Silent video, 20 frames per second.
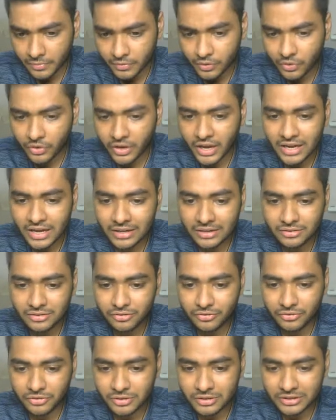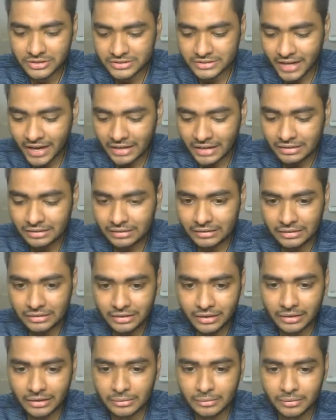okay, I'll go for the
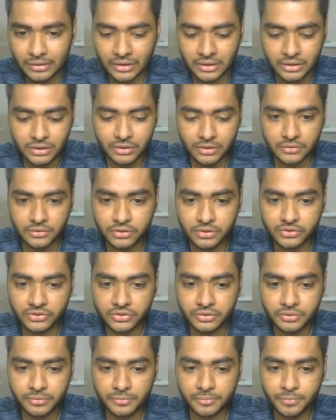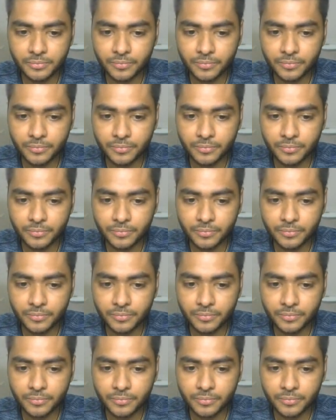version